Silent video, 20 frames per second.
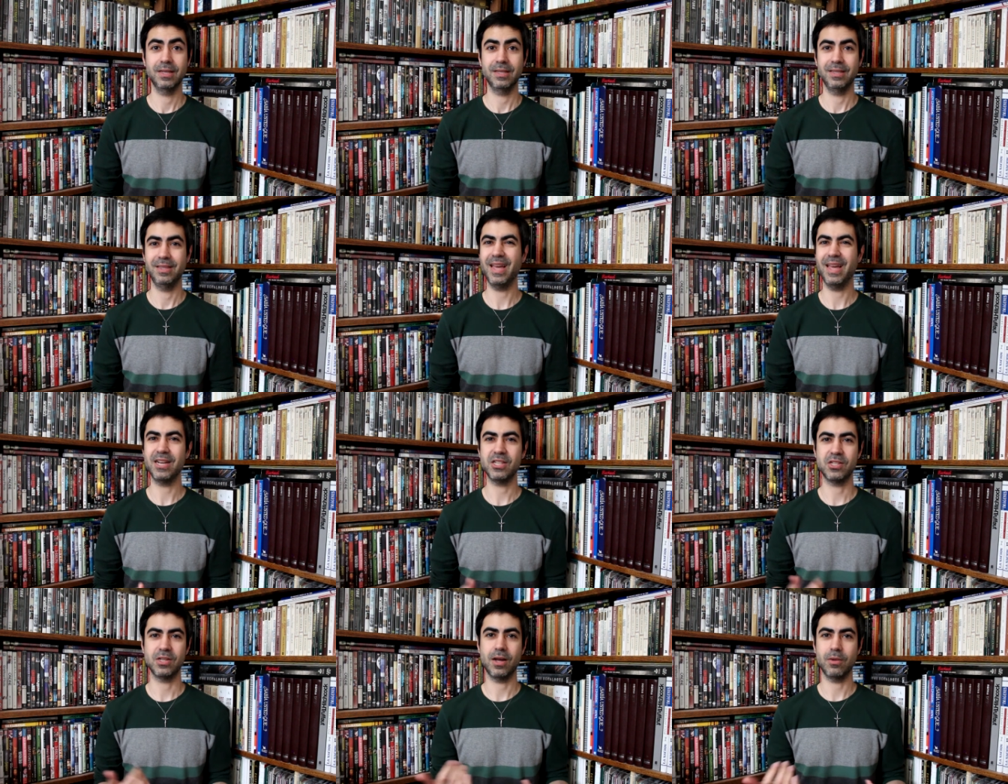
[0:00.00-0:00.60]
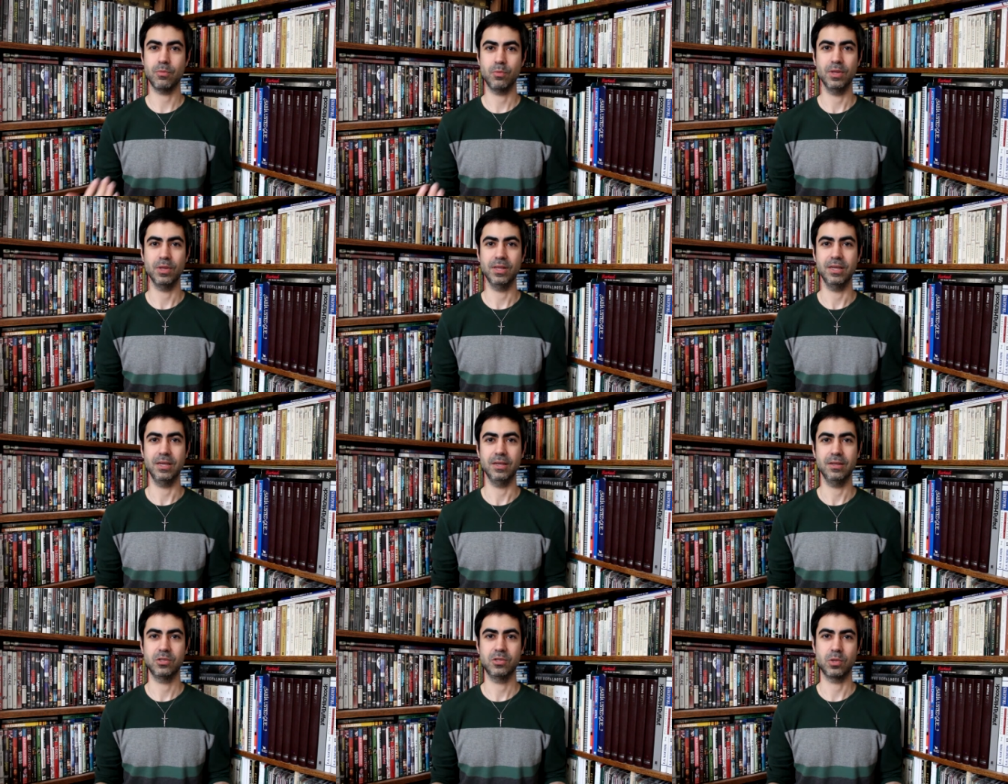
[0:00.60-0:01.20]
that is not
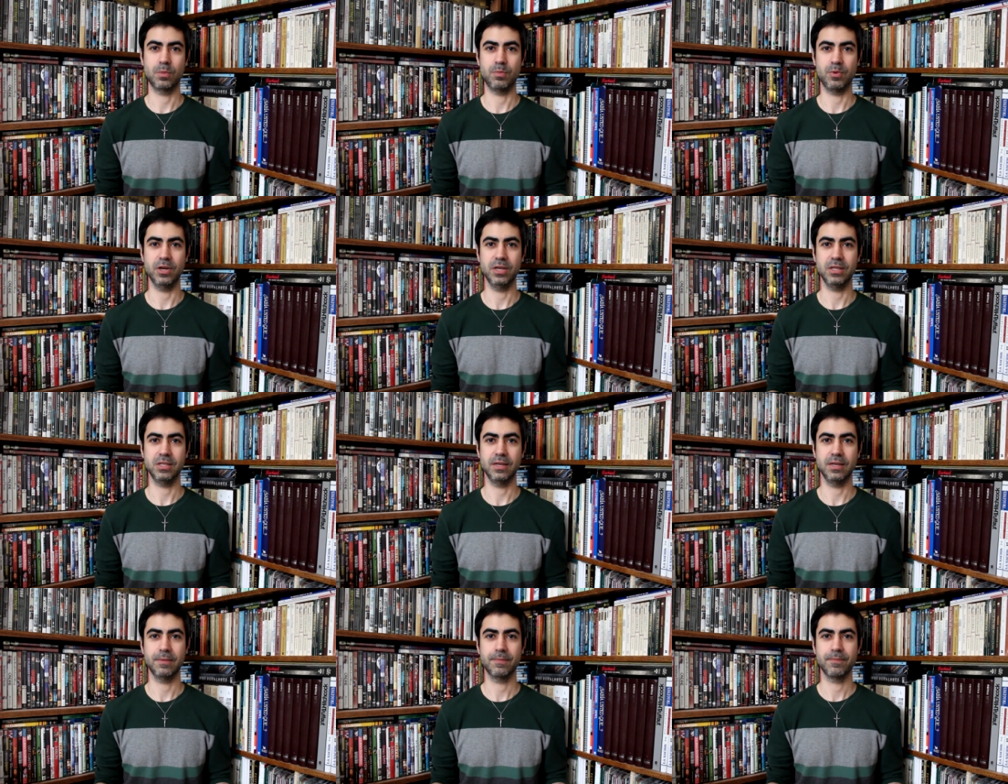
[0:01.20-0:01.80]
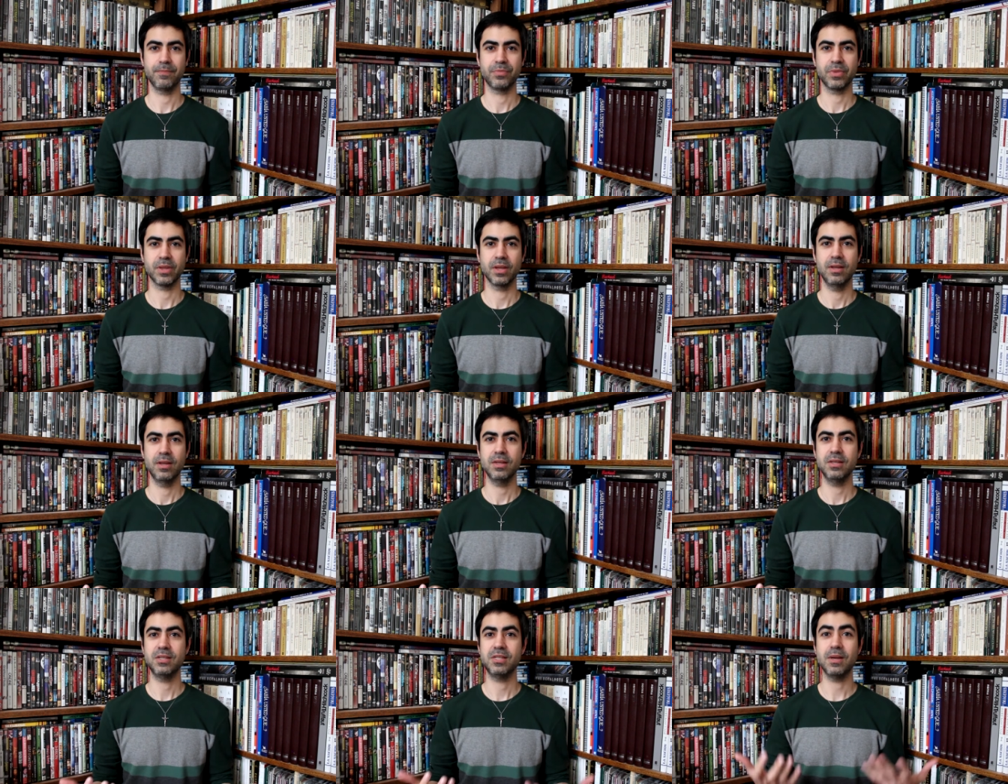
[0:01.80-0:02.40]
really surprising.
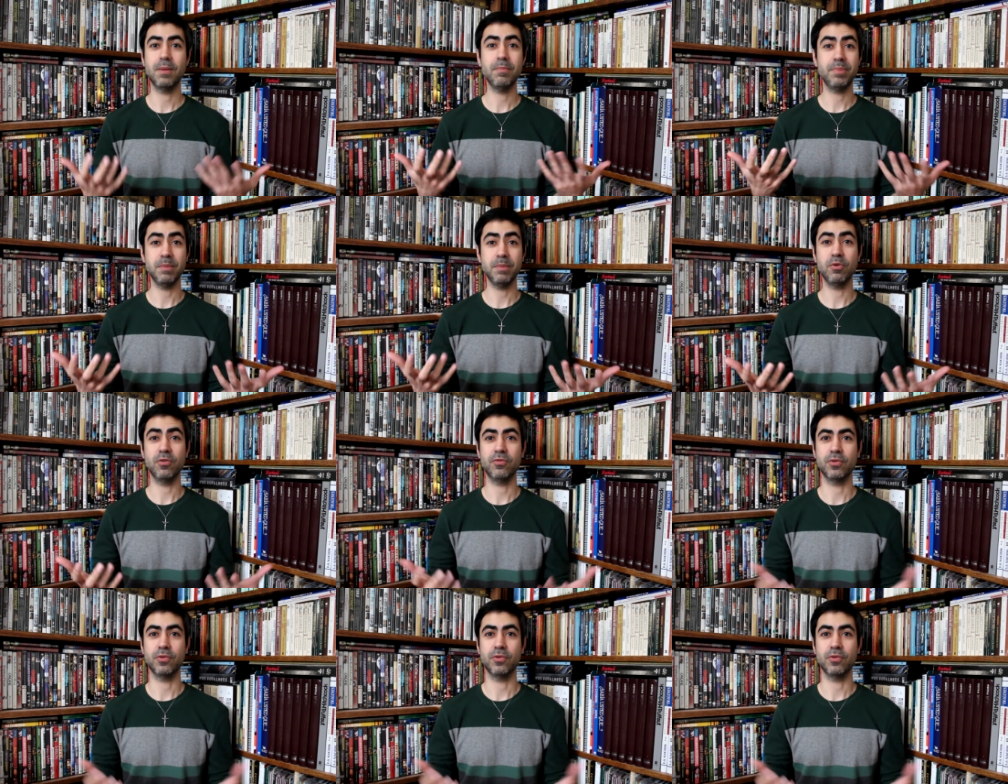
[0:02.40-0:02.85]
Some people,